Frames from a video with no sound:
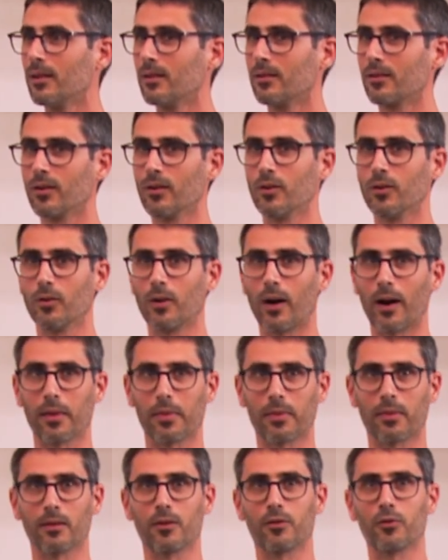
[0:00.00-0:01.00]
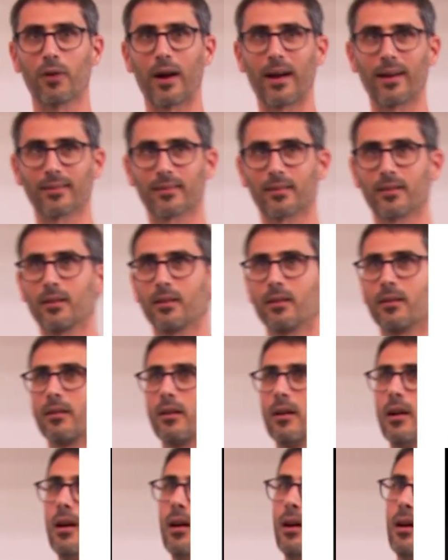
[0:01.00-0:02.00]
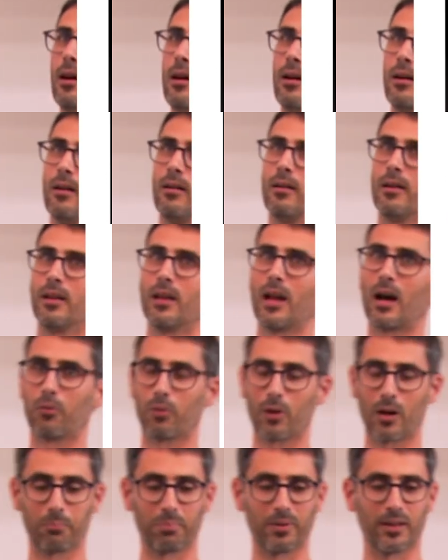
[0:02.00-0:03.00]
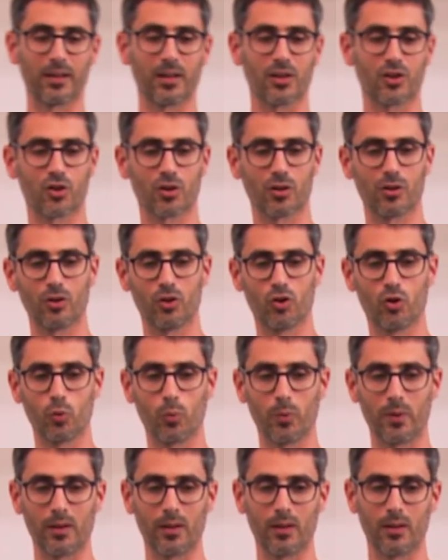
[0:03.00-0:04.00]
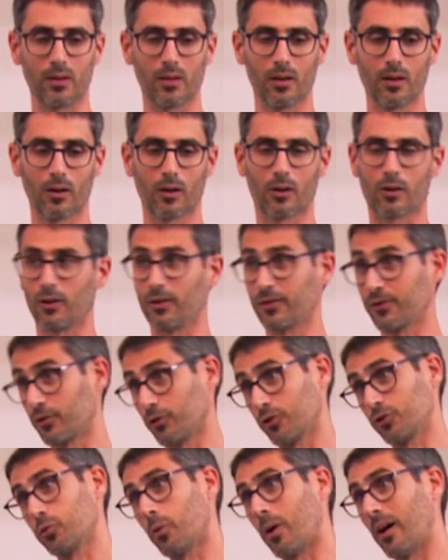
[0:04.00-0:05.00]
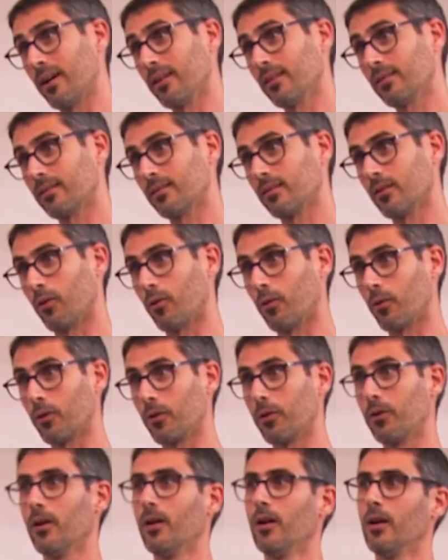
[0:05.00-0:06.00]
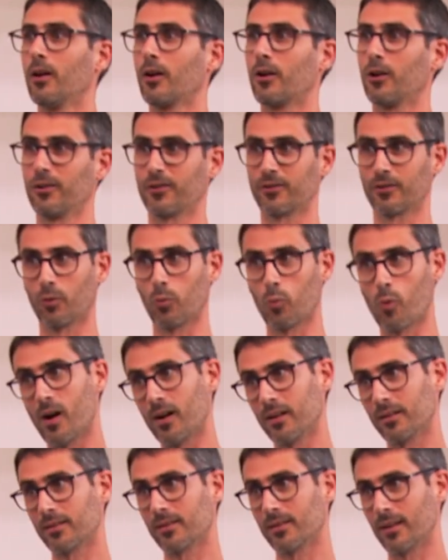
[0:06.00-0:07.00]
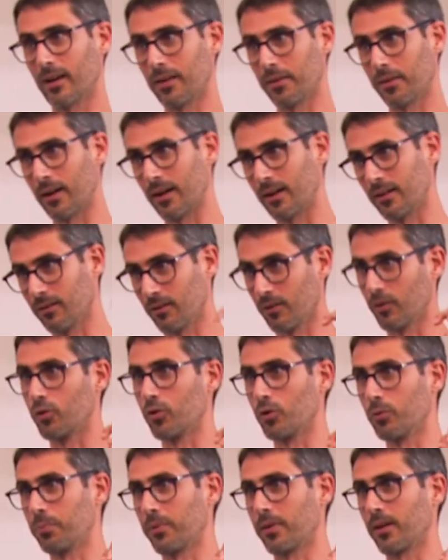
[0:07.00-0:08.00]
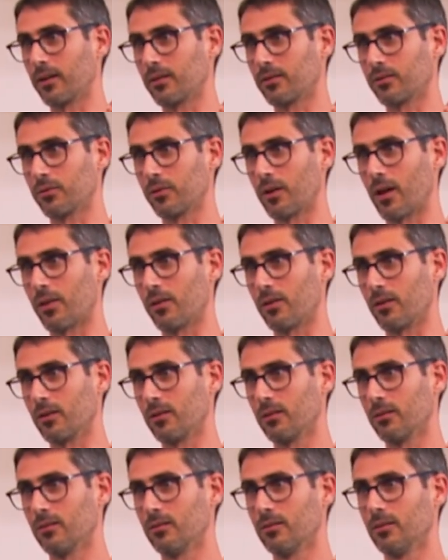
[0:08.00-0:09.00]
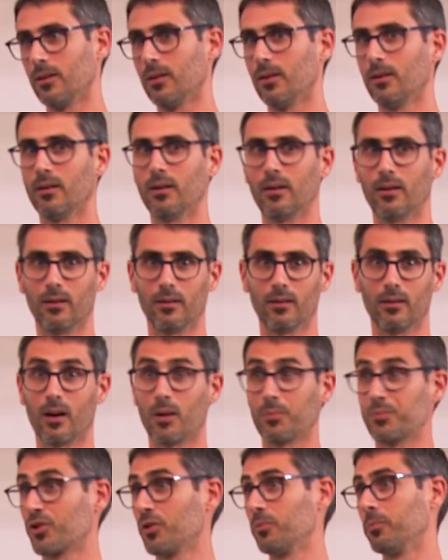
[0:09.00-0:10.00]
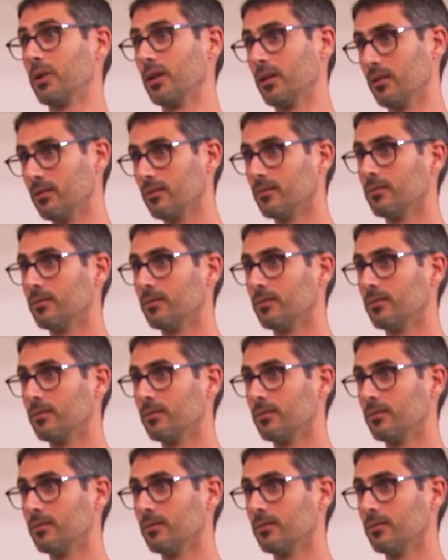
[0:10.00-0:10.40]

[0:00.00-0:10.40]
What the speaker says: So I think you're asking, in our application, do we cluster twice or cluster once and then group things together? Option B.